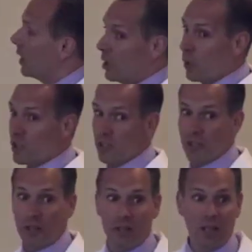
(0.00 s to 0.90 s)
Any
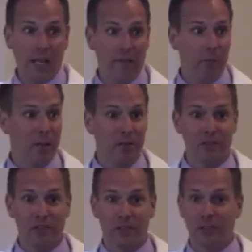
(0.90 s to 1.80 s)
questions on the heavy
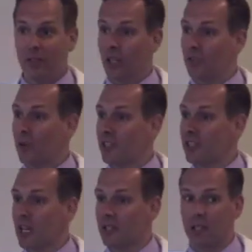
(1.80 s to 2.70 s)
metals as far
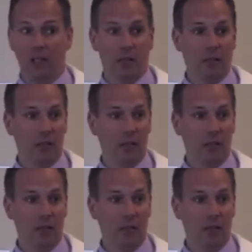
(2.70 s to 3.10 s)
as testing?